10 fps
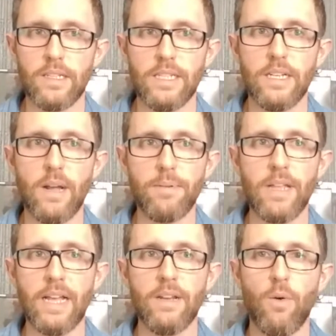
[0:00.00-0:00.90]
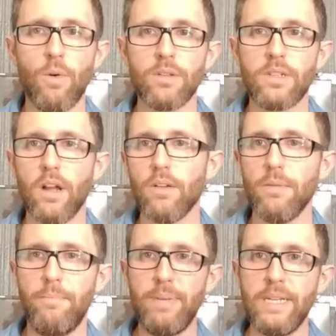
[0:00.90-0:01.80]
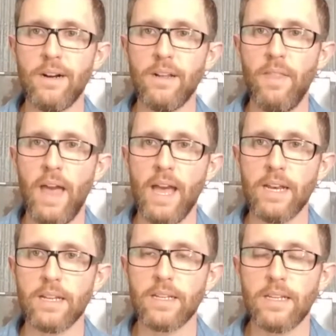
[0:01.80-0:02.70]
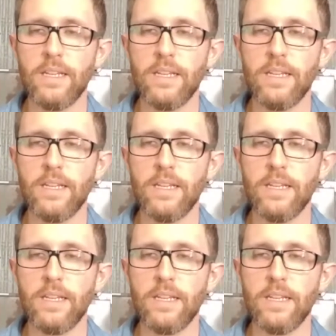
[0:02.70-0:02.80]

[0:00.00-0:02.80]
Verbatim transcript: Get it up to that orange color, beat on that.